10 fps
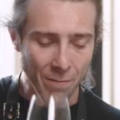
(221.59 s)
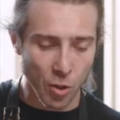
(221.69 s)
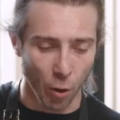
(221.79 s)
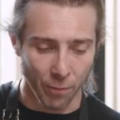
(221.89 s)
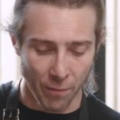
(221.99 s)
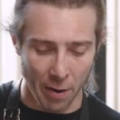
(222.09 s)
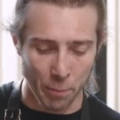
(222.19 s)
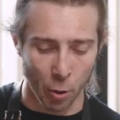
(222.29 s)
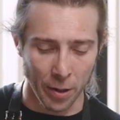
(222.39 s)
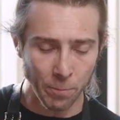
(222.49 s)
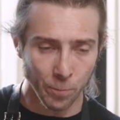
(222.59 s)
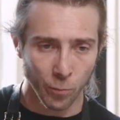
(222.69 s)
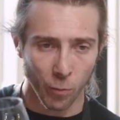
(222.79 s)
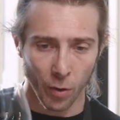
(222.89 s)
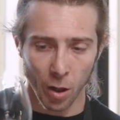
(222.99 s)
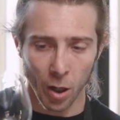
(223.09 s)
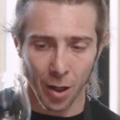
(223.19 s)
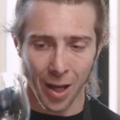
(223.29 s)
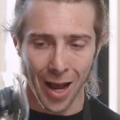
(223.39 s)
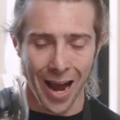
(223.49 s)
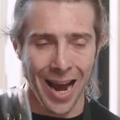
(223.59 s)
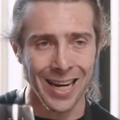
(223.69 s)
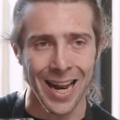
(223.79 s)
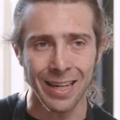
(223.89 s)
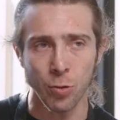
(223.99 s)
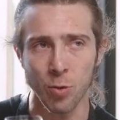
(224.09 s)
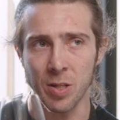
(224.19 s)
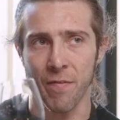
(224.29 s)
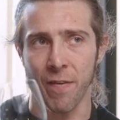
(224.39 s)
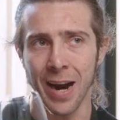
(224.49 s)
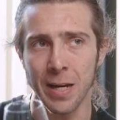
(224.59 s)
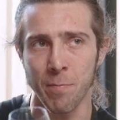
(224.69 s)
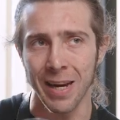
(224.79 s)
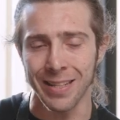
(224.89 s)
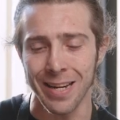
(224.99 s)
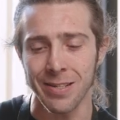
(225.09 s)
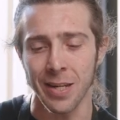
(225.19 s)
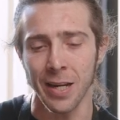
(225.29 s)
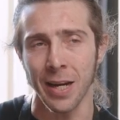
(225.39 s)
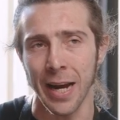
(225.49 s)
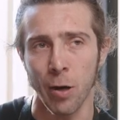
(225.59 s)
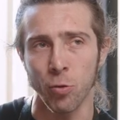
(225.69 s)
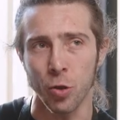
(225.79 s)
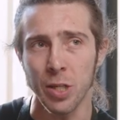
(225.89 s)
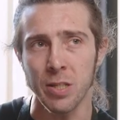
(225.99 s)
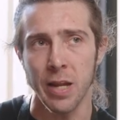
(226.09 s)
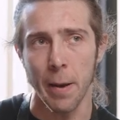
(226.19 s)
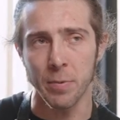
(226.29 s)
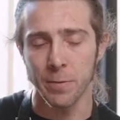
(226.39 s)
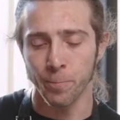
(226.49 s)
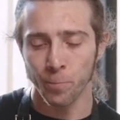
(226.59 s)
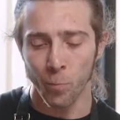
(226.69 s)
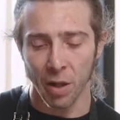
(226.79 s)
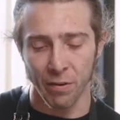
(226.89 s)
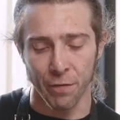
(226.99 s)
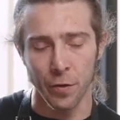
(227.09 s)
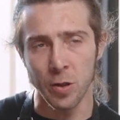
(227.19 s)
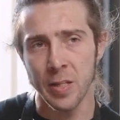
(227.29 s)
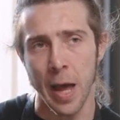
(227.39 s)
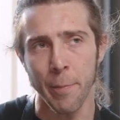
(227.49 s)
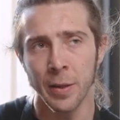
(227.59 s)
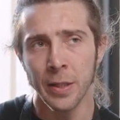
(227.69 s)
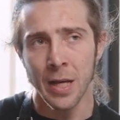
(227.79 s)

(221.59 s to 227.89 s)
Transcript: So very important. I like to divide my tasting in kind of 3 steps. The first step,